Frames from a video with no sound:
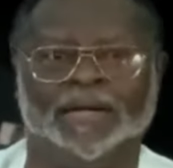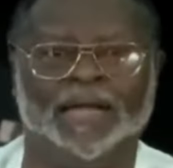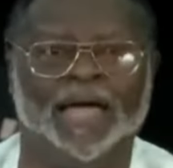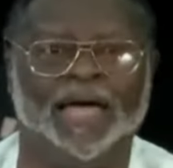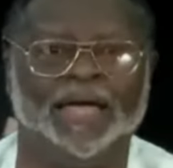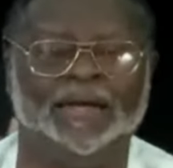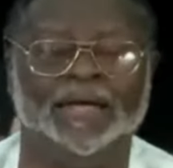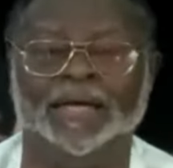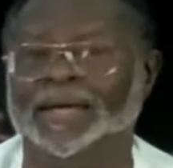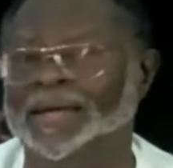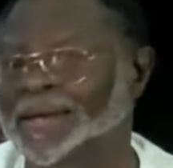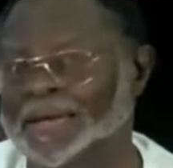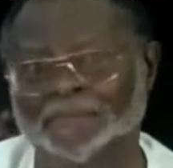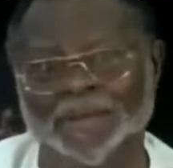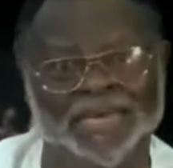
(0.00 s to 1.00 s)
the line,
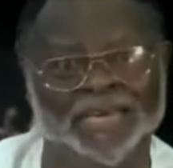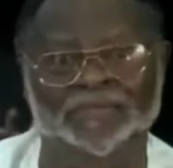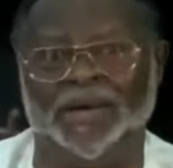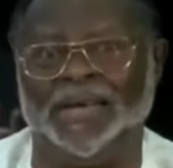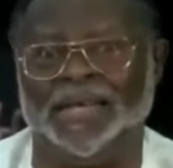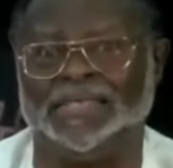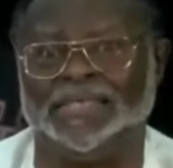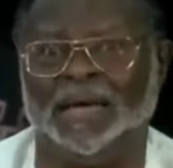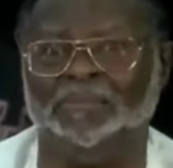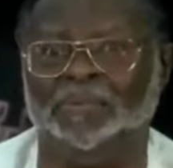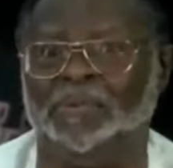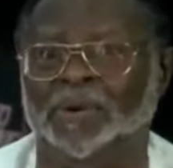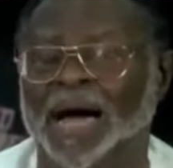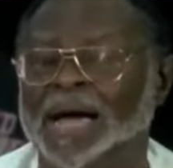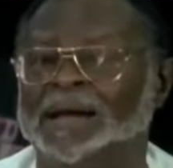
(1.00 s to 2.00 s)
let me give you an
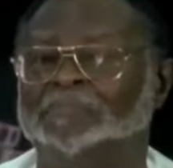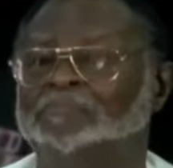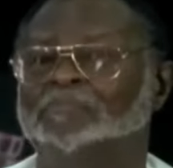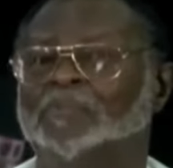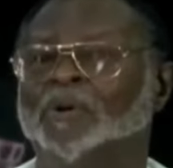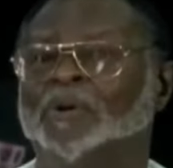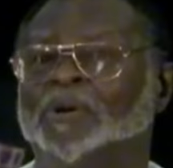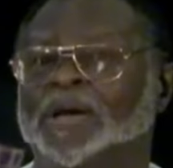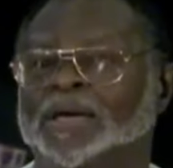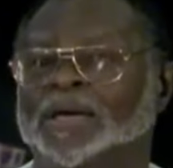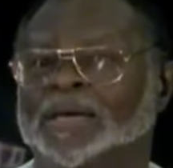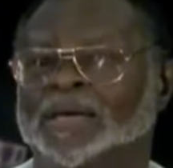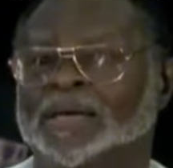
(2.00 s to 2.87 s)
example. Arap Moi